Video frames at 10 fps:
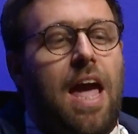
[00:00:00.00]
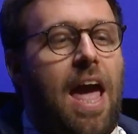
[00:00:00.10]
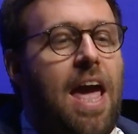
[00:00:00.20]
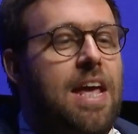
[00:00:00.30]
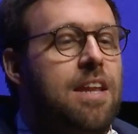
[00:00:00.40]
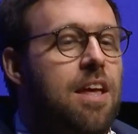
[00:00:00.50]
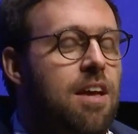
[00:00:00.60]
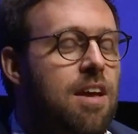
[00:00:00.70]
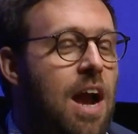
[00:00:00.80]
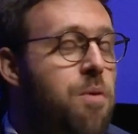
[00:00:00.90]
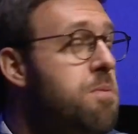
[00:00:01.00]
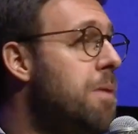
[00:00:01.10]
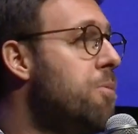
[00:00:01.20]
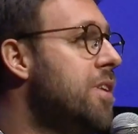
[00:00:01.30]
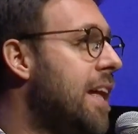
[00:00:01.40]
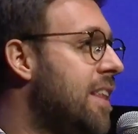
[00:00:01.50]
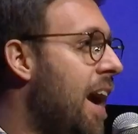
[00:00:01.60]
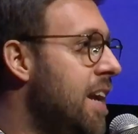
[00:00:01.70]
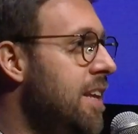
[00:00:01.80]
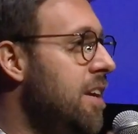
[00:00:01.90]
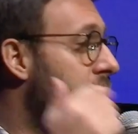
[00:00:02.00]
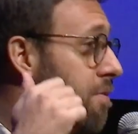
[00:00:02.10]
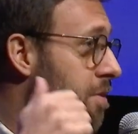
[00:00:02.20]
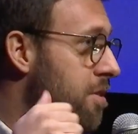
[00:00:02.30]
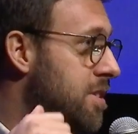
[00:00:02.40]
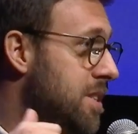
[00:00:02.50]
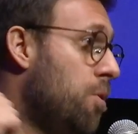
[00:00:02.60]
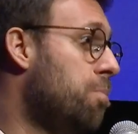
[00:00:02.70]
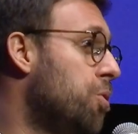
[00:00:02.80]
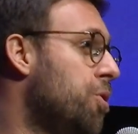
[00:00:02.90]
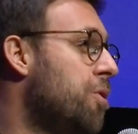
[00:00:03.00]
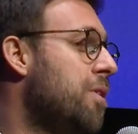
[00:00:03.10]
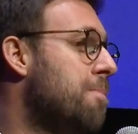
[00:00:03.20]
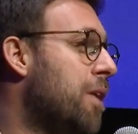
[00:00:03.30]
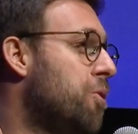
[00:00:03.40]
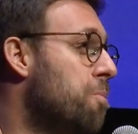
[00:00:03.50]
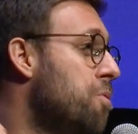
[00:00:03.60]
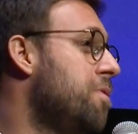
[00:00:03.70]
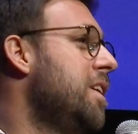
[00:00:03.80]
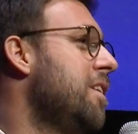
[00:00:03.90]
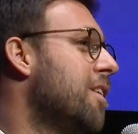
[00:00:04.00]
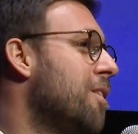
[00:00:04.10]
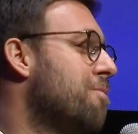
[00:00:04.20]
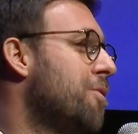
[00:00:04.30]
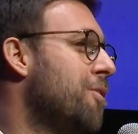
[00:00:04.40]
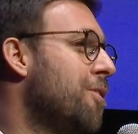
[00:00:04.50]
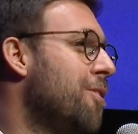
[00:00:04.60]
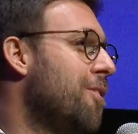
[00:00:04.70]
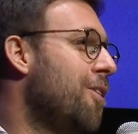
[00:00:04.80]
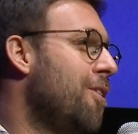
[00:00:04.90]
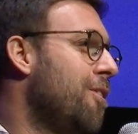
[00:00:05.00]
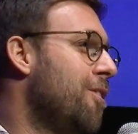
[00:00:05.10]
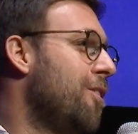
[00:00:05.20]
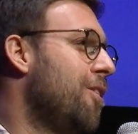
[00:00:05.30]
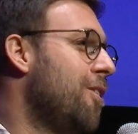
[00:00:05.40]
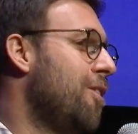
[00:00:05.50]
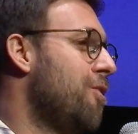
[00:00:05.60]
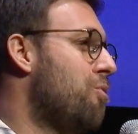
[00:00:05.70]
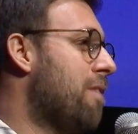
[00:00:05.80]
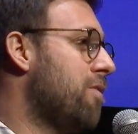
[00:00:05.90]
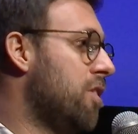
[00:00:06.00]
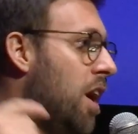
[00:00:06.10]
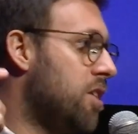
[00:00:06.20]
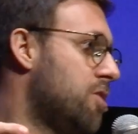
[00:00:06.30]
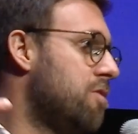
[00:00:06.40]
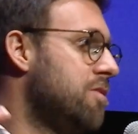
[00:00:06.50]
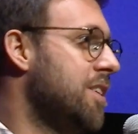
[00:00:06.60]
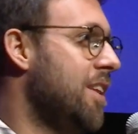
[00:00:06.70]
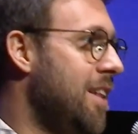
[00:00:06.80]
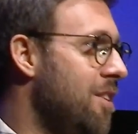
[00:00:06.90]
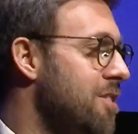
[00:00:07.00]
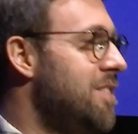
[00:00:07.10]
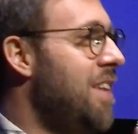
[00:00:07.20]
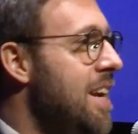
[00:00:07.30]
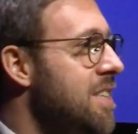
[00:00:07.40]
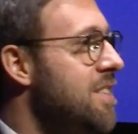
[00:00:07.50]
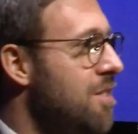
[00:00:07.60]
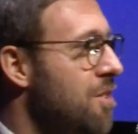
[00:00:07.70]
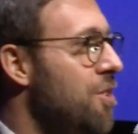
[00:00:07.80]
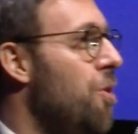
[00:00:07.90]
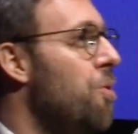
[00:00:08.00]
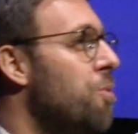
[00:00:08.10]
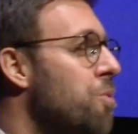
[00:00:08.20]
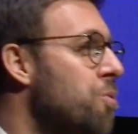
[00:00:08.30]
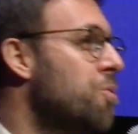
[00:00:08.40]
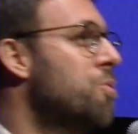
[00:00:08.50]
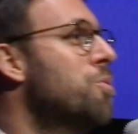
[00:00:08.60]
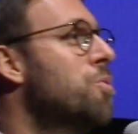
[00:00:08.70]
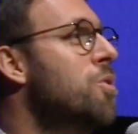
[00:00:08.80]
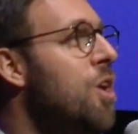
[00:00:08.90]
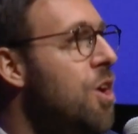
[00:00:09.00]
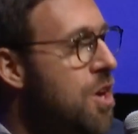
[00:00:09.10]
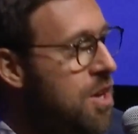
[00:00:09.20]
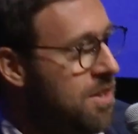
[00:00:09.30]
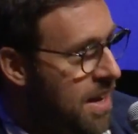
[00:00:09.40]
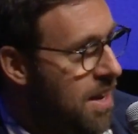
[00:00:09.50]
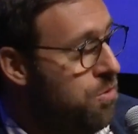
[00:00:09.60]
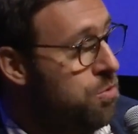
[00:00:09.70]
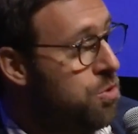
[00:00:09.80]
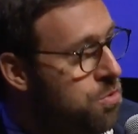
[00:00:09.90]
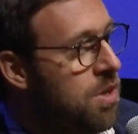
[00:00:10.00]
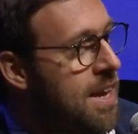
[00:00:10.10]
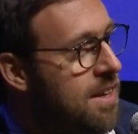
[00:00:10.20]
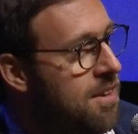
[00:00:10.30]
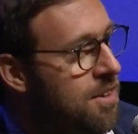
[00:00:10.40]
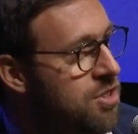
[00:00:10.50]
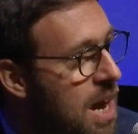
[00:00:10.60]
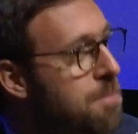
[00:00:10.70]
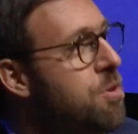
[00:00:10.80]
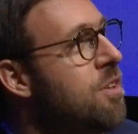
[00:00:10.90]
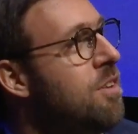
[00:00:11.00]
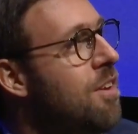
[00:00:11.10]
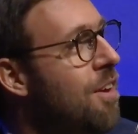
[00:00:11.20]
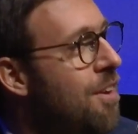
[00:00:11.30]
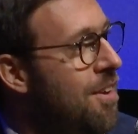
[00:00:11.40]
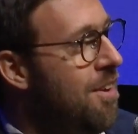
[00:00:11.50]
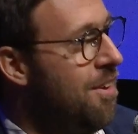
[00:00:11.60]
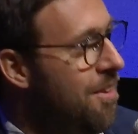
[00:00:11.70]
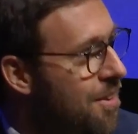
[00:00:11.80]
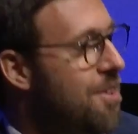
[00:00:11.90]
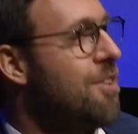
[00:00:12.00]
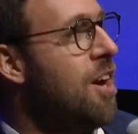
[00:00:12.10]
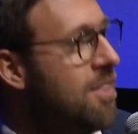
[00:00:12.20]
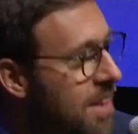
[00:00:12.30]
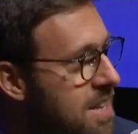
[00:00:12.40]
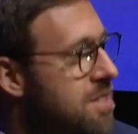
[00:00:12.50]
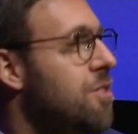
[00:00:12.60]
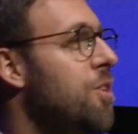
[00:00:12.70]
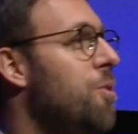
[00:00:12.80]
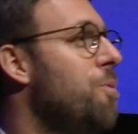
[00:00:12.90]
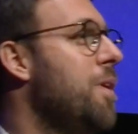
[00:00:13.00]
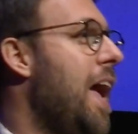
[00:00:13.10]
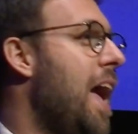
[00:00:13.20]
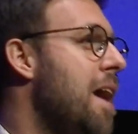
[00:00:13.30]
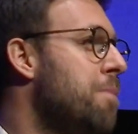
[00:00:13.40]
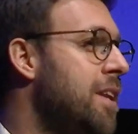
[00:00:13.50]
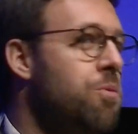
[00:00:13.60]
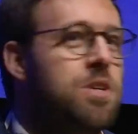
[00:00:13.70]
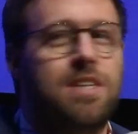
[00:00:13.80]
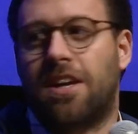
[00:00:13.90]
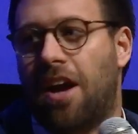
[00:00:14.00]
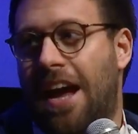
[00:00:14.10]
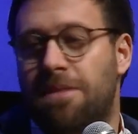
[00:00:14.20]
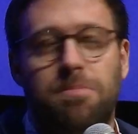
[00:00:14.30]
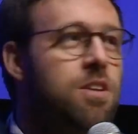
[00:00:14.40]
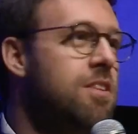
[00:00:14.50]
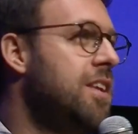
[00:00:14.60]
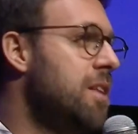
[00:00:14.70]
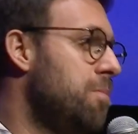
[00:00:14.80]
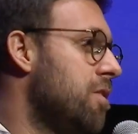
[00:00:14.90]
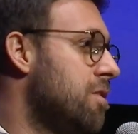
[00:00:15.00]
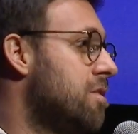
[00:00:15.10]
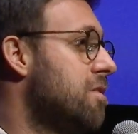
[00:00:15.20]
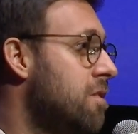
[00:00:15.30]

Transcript: And I remember that idea of Simon Beaulieu about the movie of draft dodgers in the States, who do like Chaplin contests, But it was like a $8 million, $10 million